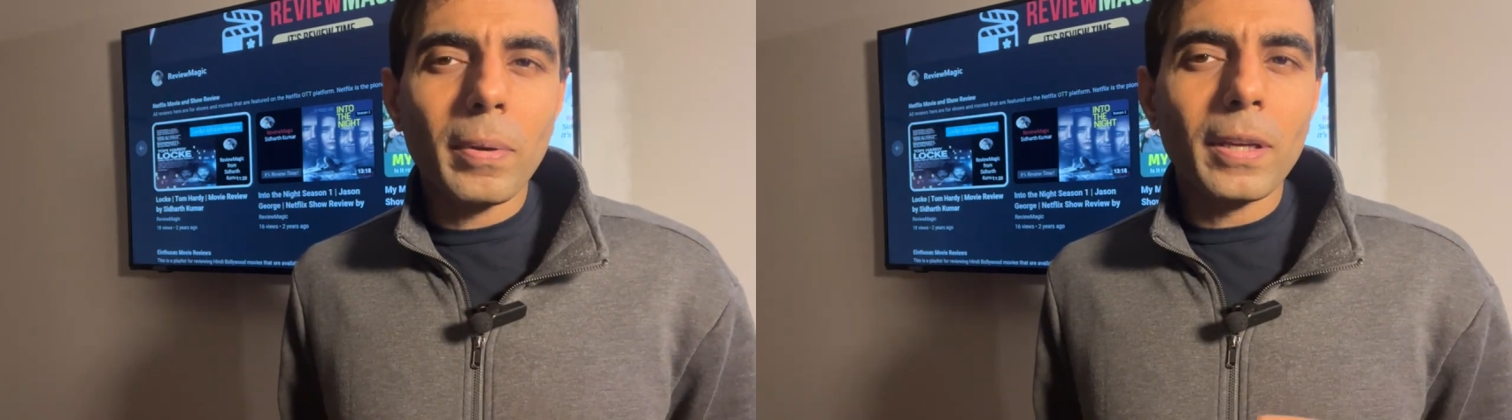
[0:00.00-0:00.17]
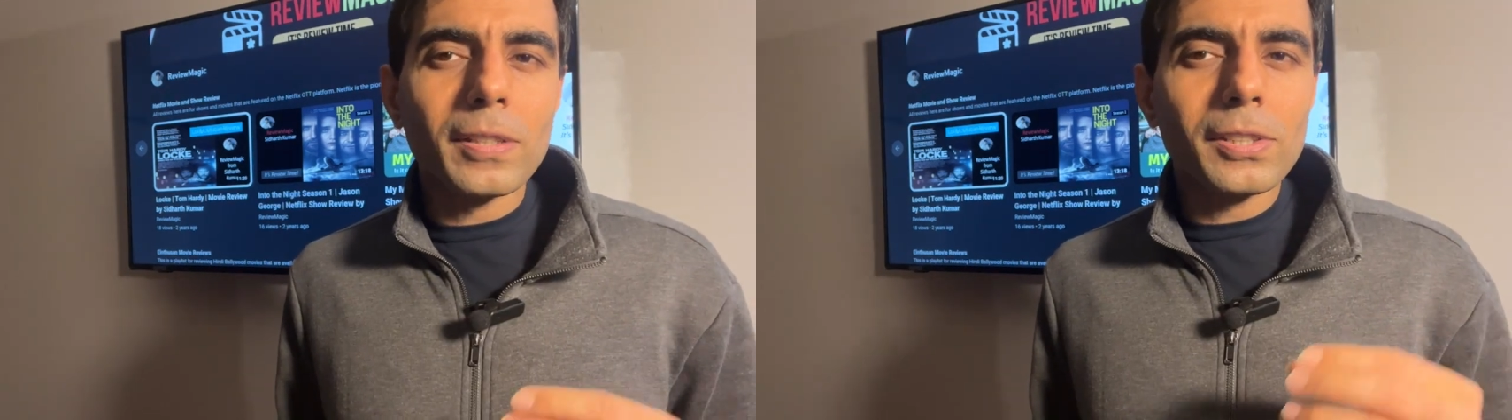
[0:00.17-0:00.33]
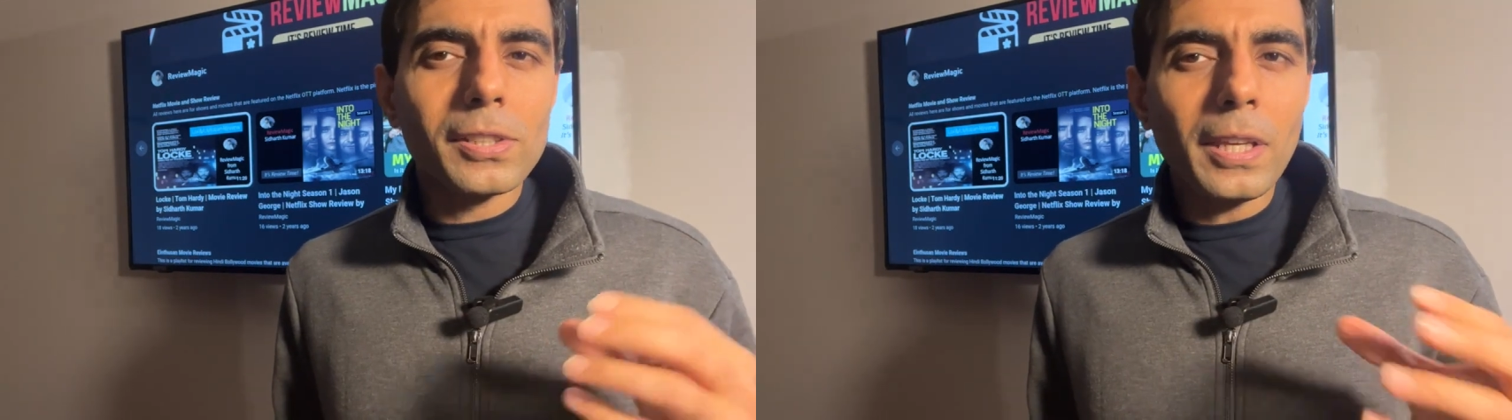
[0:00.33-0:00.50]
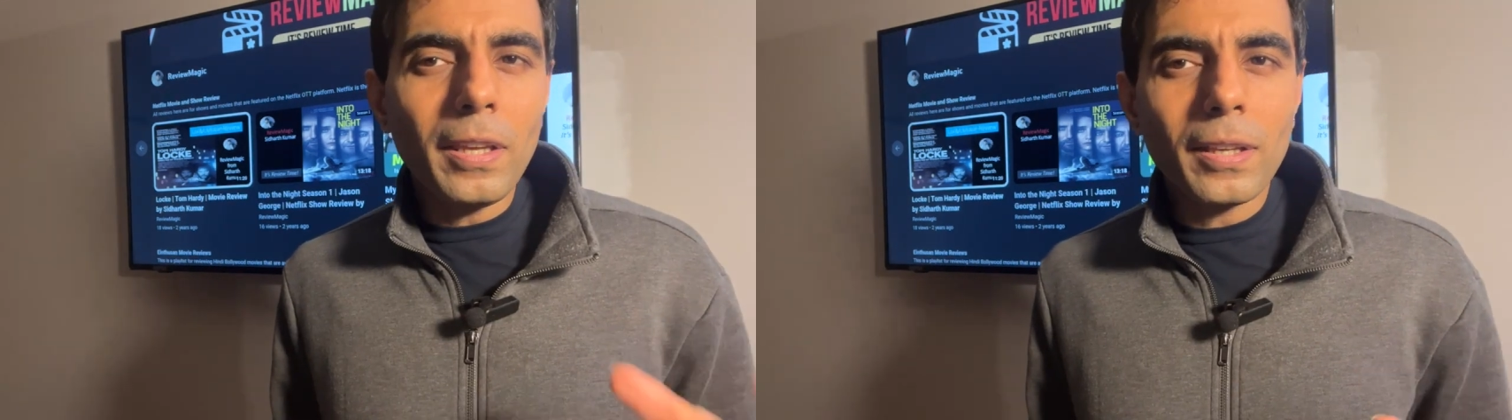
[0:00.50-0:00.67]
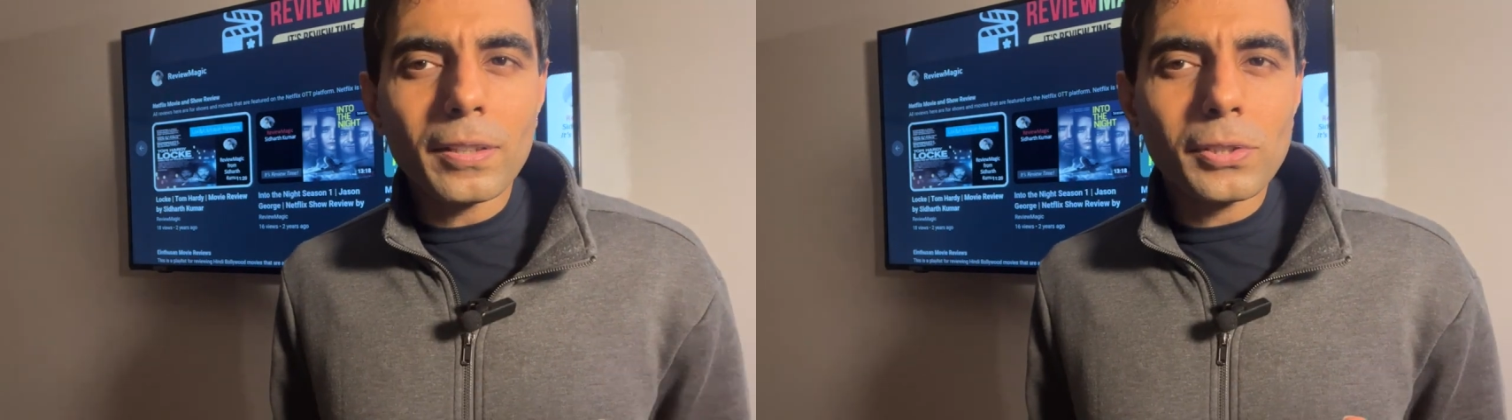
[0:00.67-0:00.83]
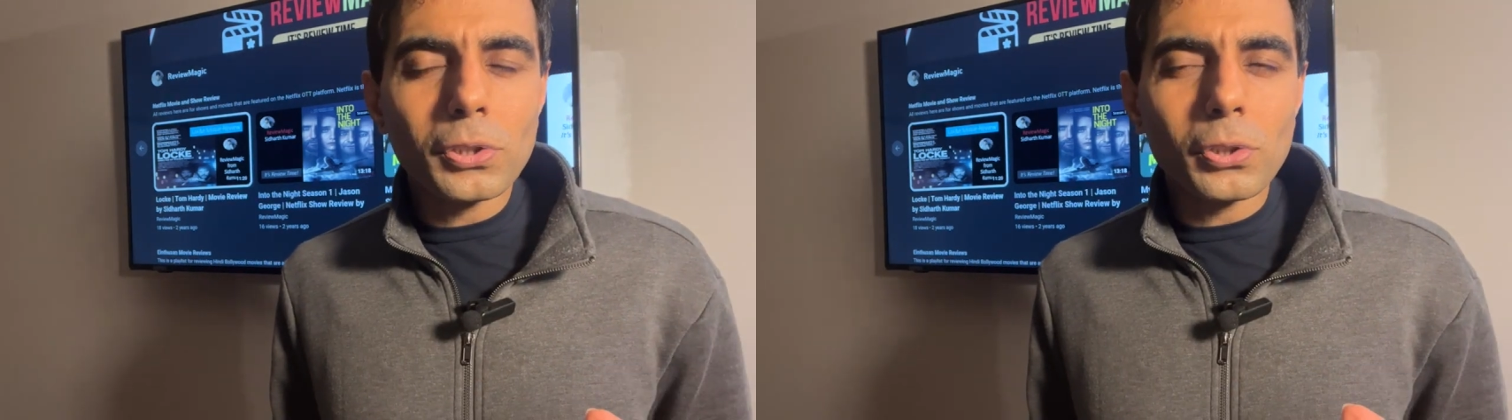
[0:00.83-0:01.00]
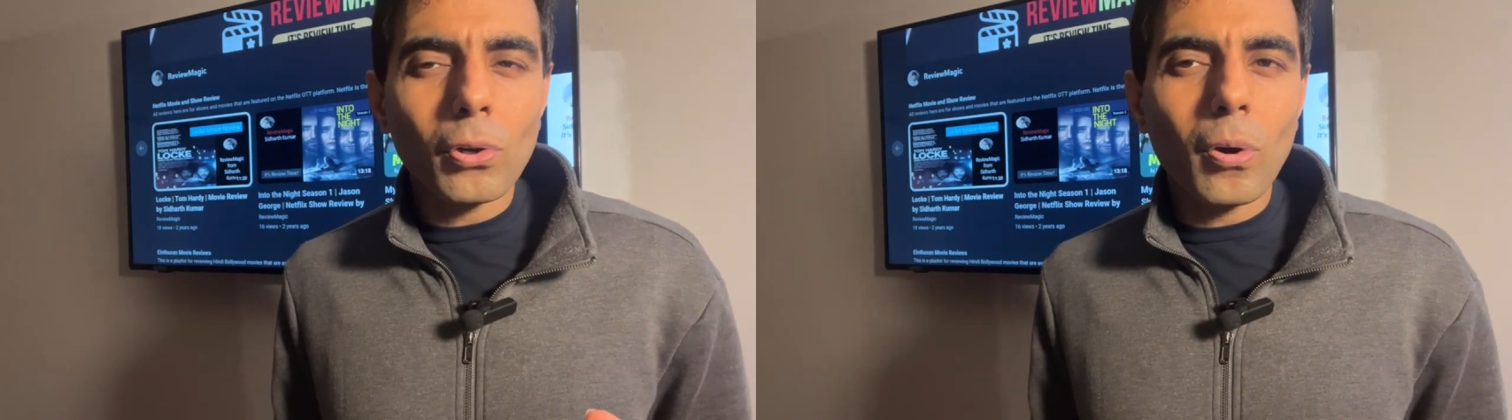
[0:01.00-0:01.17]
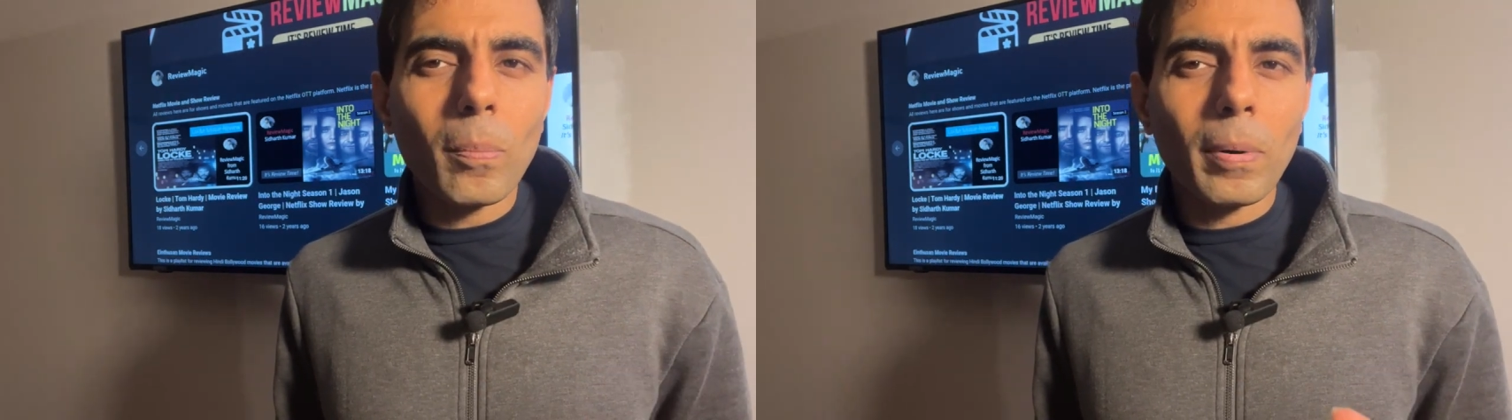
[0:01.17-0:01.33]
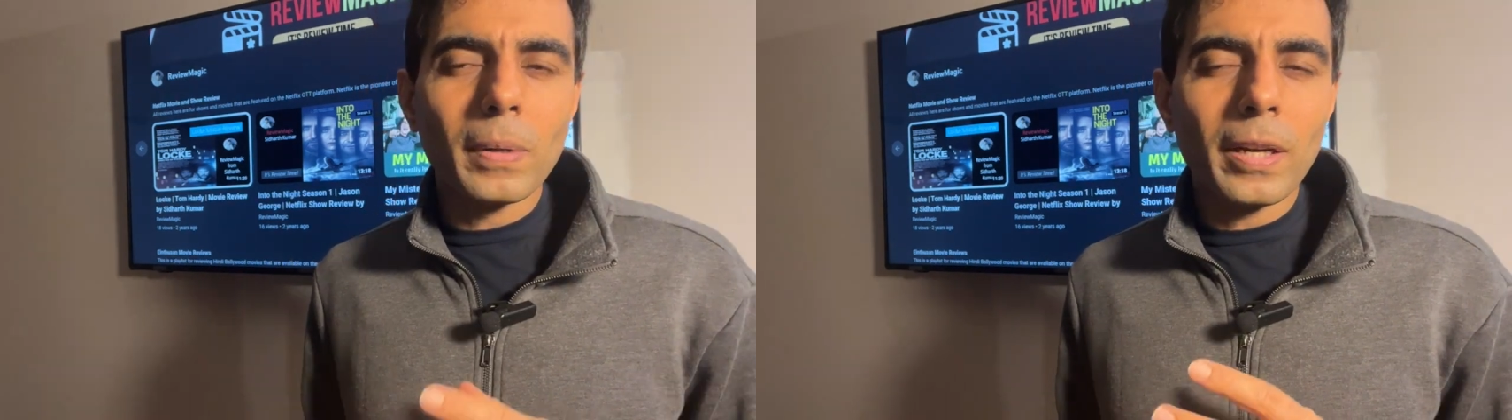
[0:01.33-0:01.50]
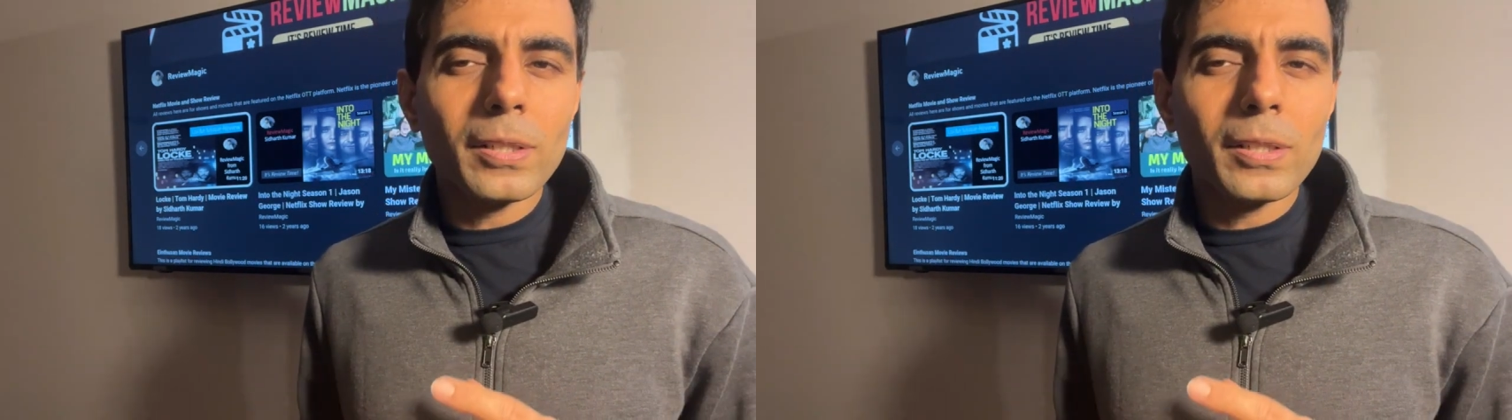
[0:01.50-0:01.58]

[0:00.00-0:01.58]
be a serious show, but it